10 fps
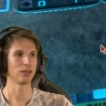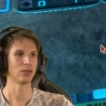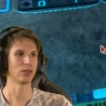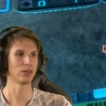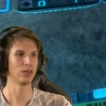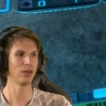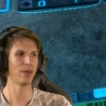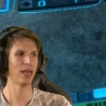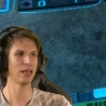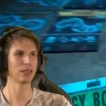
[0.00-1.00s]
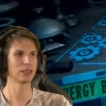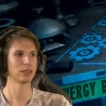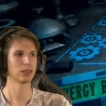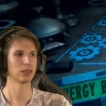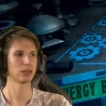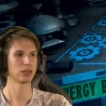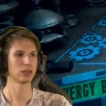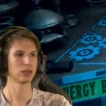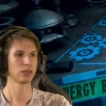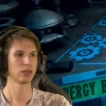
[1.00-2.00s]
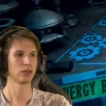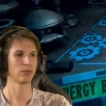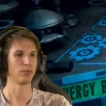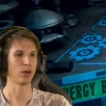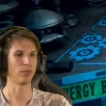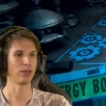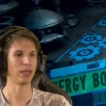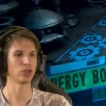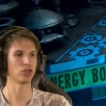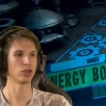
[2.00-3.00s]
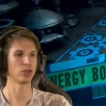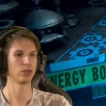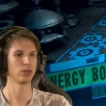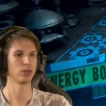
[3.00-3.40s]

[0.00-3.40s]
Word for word: You're a D-bag. Bomb latcher.